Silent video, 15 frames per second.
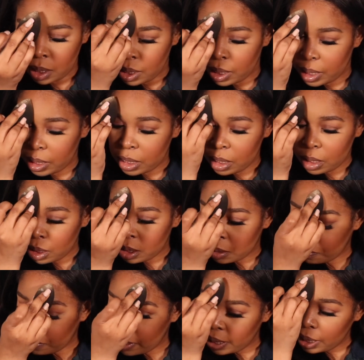and just
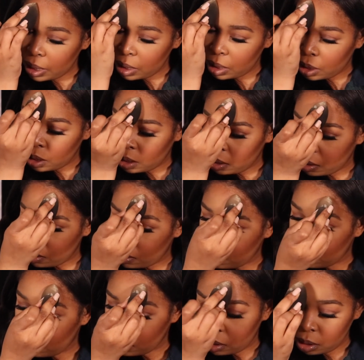pat in
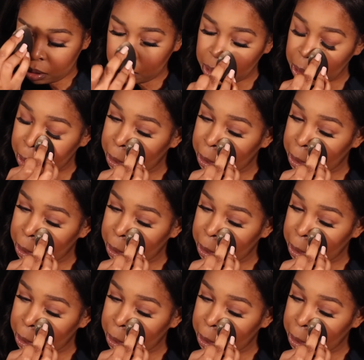the